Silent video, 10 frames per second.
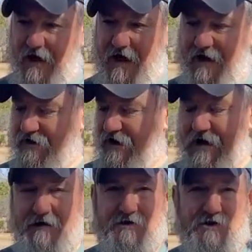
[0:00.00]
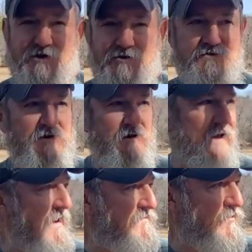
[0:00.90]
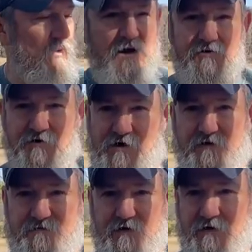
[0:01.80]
I like to use it as a wind drift.